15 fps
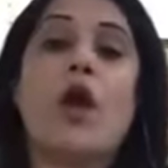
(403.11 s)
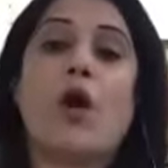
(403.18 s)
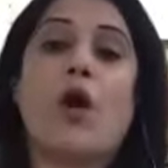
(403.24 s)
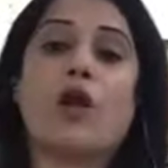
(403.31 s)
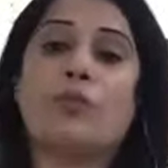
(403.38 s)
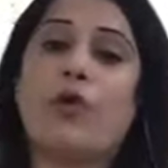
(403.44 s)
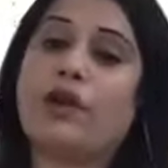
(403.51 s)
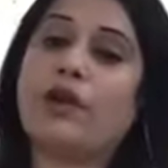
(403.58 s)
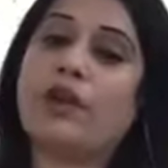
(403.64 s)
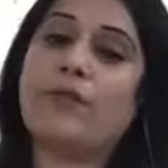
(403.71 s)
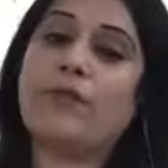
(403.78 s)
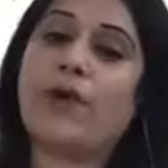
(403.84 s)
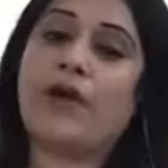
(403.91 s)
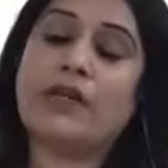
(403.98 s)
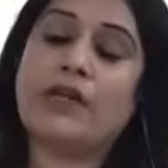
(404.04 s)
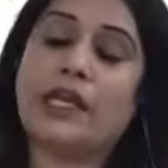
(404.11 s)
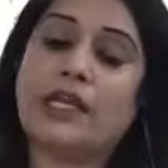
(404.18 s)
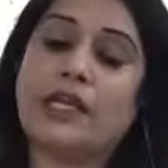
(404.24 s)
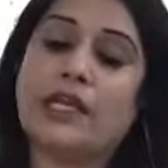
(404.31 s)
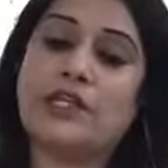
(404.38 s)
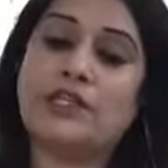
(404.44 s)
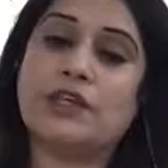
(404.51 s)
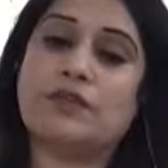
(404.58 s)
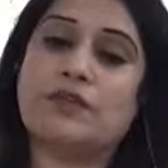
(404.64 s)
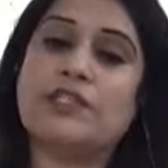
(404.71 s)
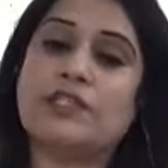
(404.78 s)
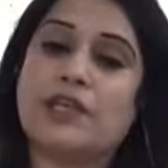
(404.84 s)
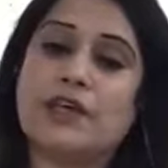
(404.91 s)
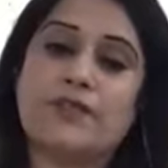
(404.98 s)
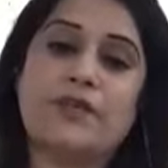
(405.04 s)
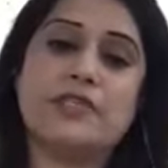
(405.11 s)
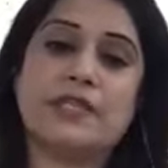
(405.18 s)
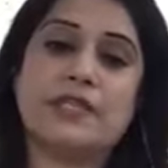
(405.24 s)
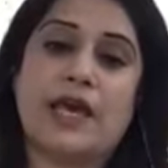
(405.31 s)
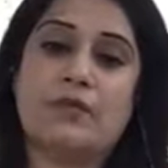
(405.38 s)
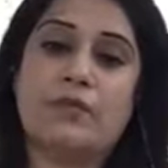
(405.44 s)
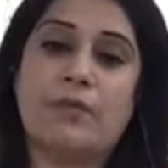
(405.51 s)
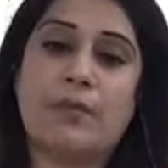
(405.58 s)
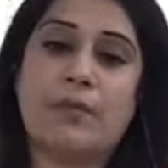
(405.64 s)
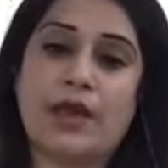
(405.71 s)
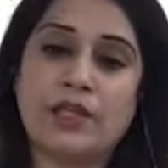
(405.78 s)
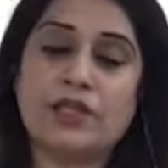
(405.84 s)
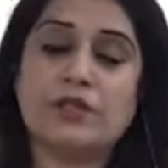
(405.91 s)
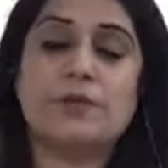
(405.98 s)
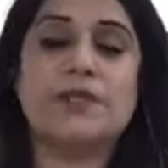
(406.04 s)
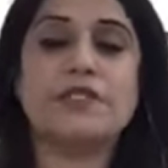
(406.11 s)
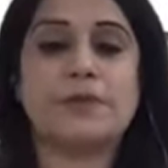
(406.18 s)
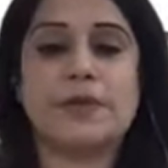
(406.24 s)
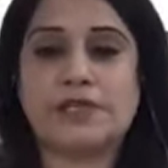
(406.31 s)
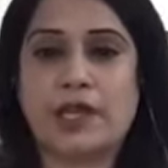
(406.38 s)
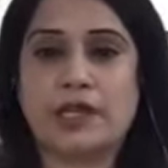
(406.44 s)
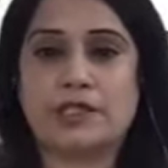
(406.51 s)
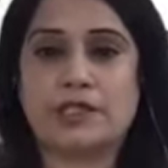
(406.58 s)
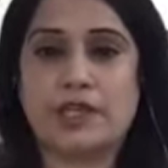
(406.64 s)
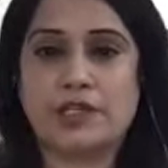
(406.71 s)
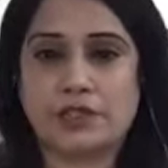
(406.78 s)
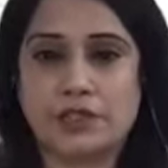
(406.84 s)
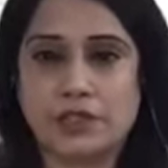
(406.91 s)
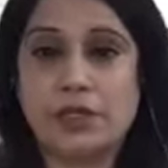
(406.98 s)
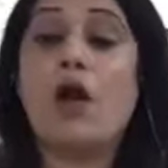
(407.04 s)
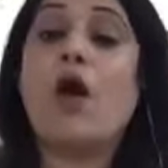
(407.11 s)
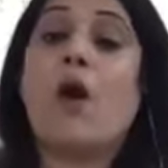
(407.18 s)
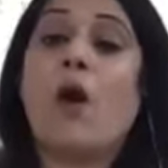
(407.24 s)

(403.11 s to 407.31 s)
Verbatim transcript: or motive power technician with service and management specialization,